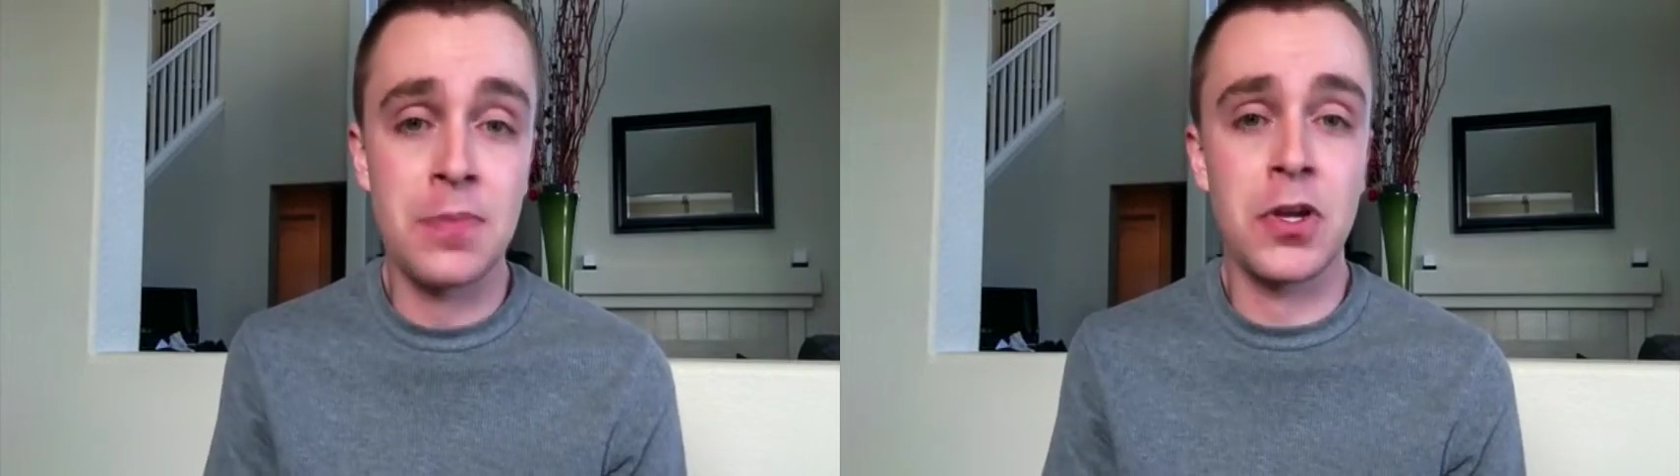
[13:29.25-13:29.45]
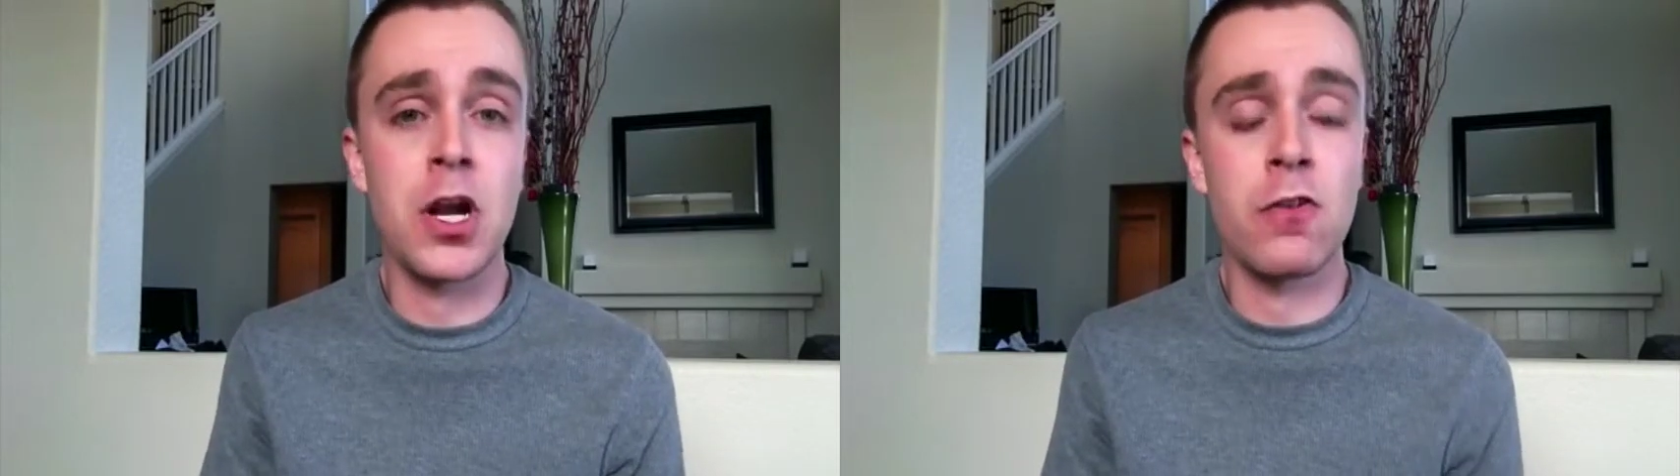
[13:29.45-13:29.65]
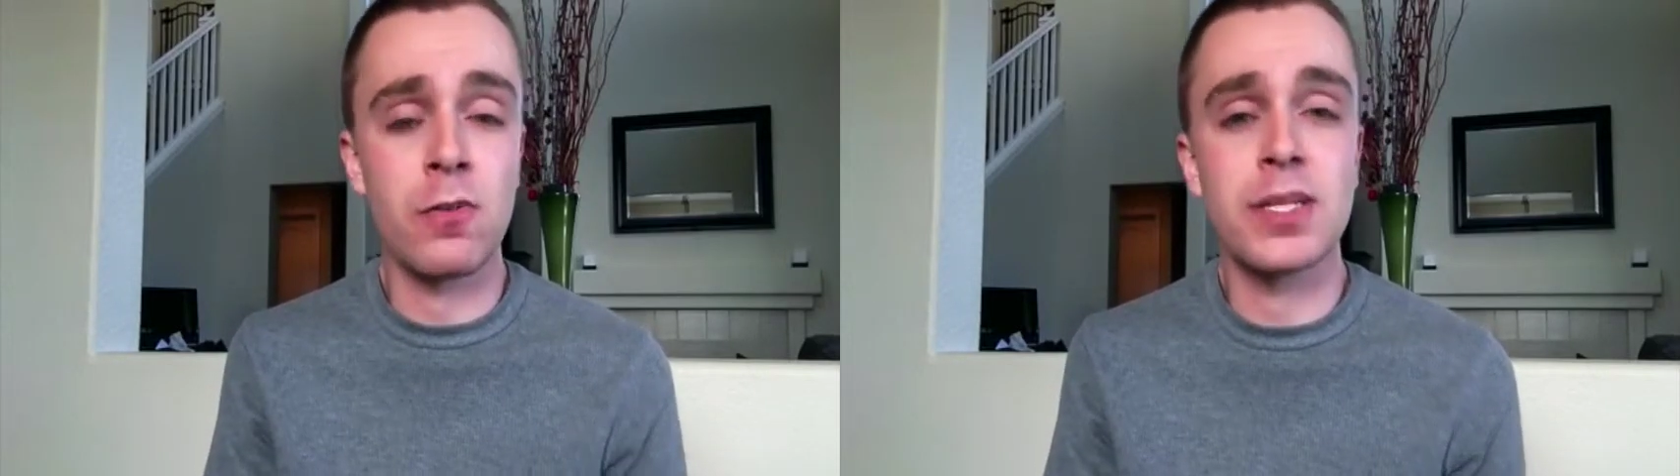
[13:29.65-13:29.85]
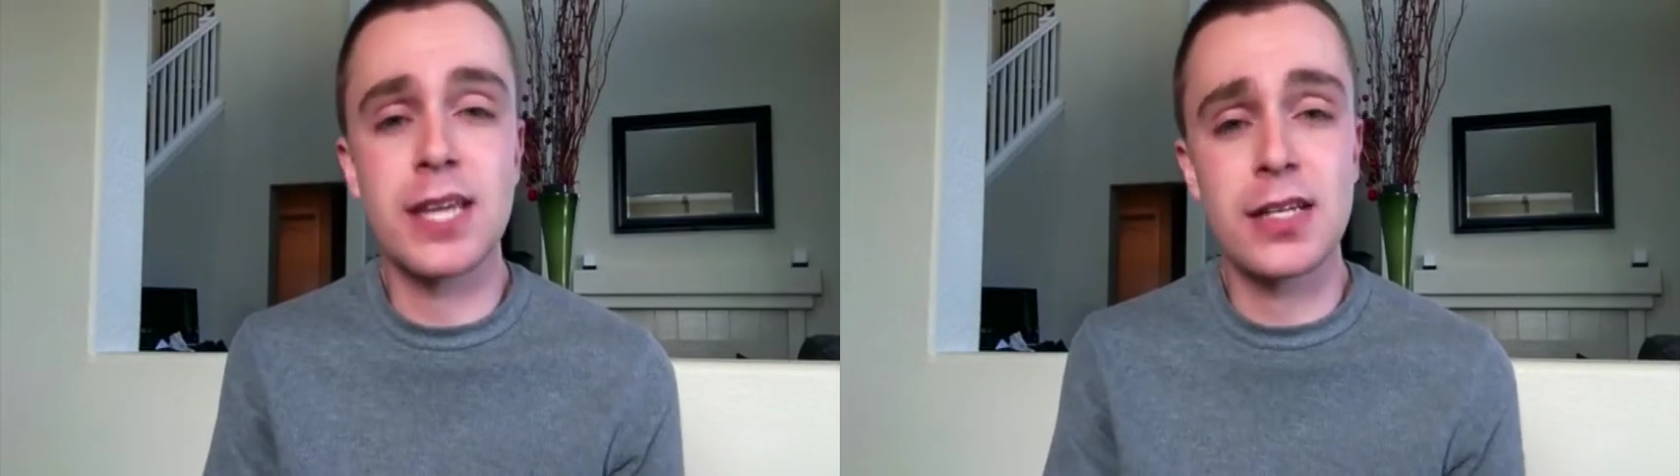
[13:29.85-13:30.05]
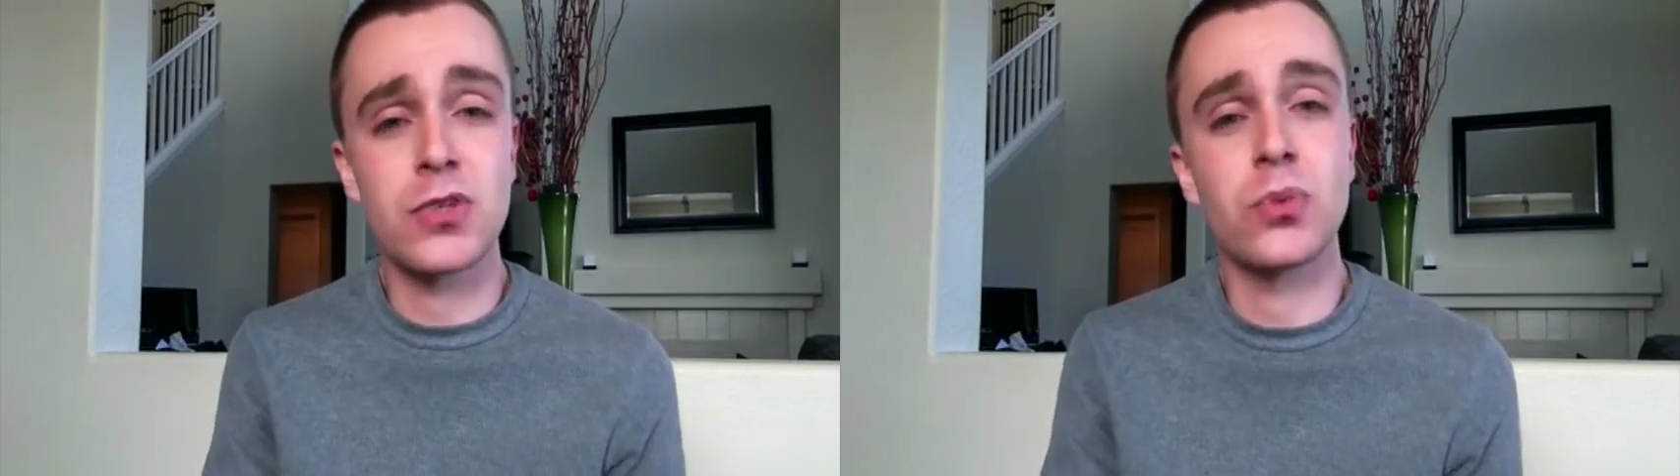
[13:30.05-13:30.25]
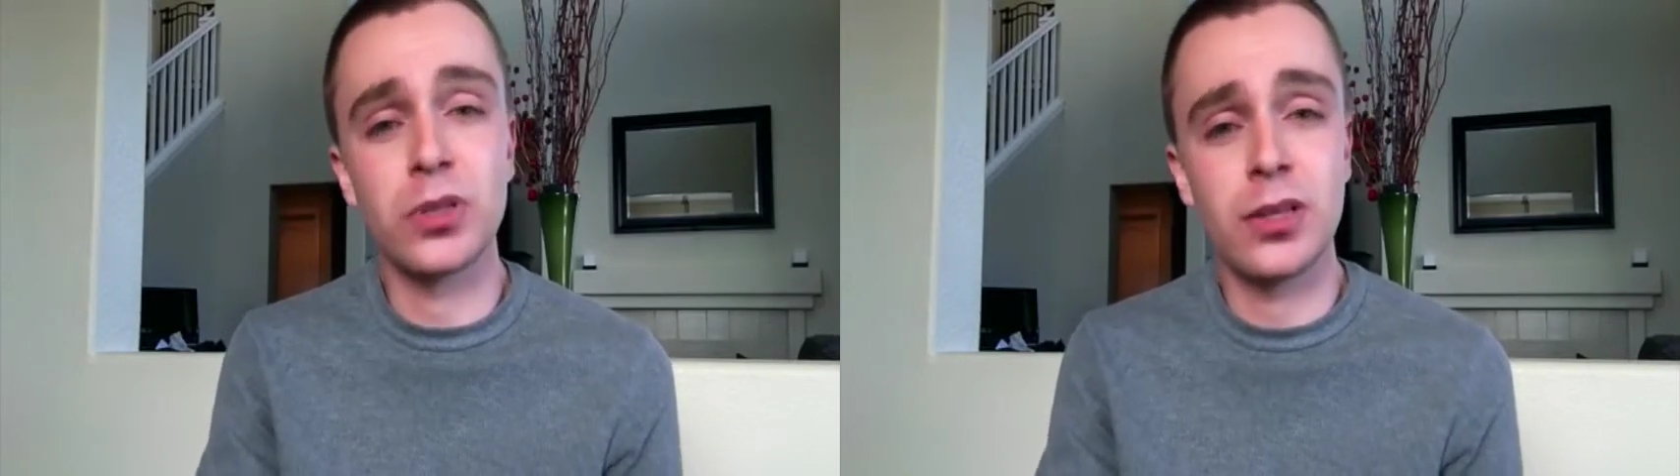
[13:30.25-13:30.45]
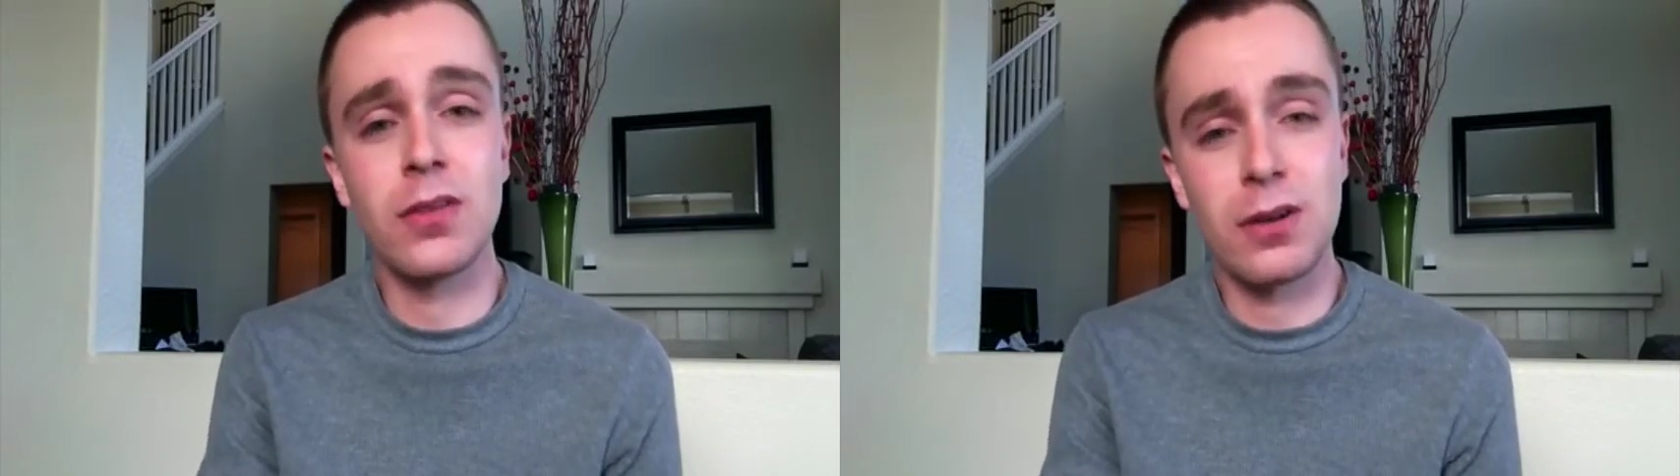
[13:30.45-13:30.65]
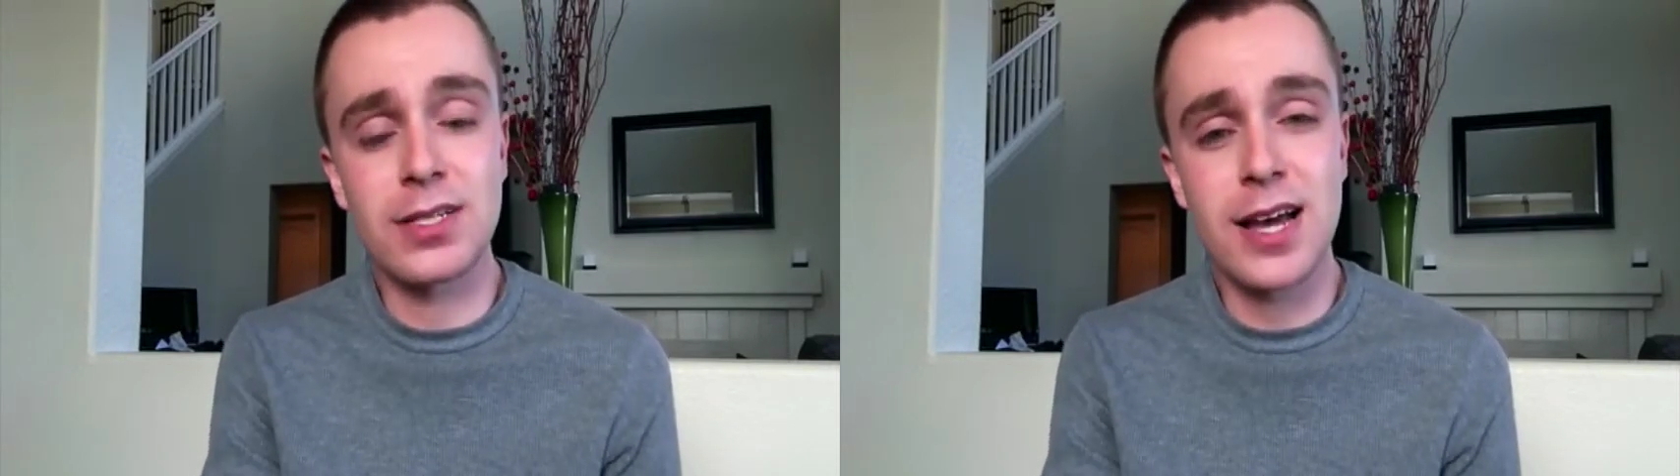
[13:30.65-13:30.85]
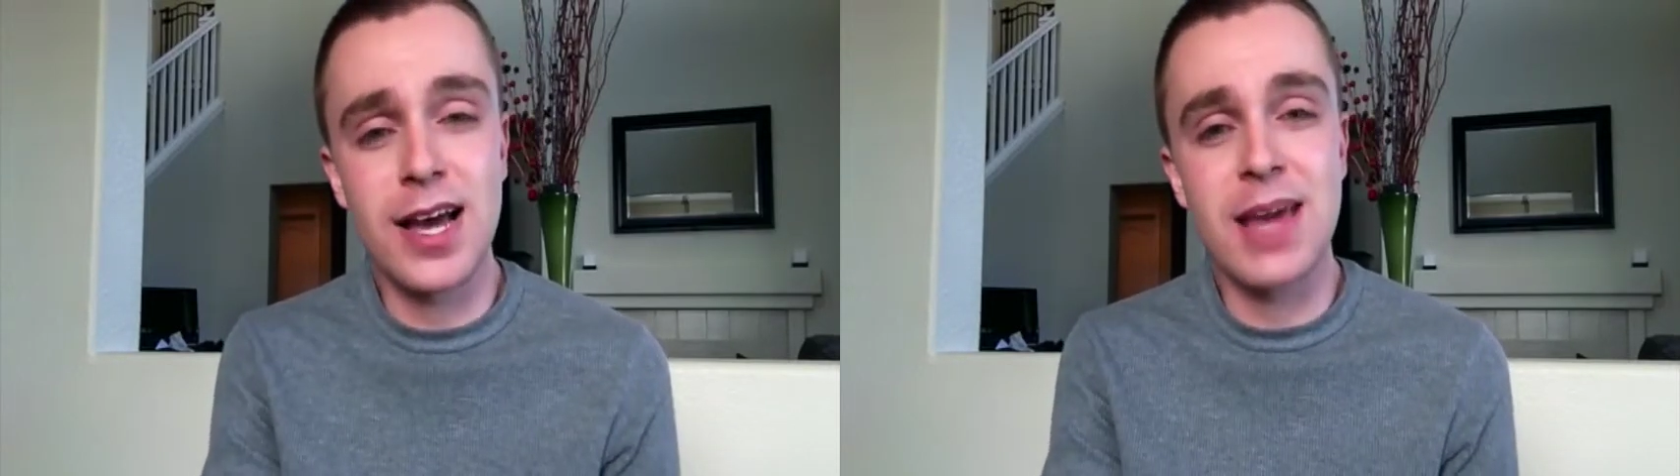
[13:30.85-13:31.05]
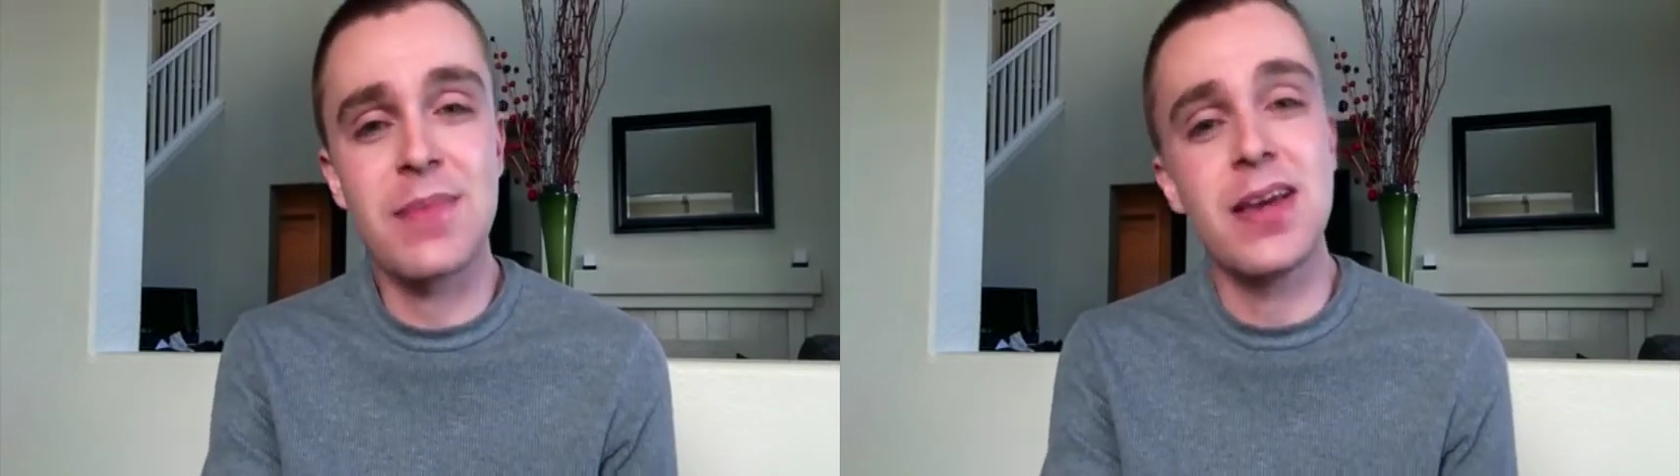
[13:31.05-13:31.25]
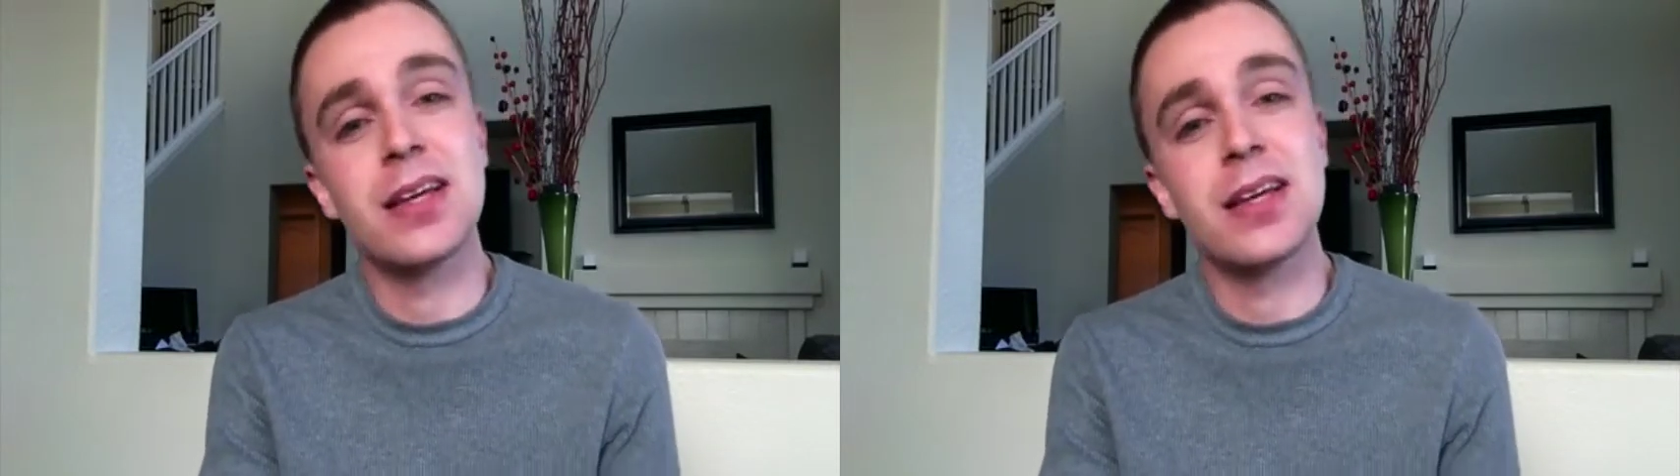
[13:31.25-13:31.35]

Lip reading: The government takes a really long time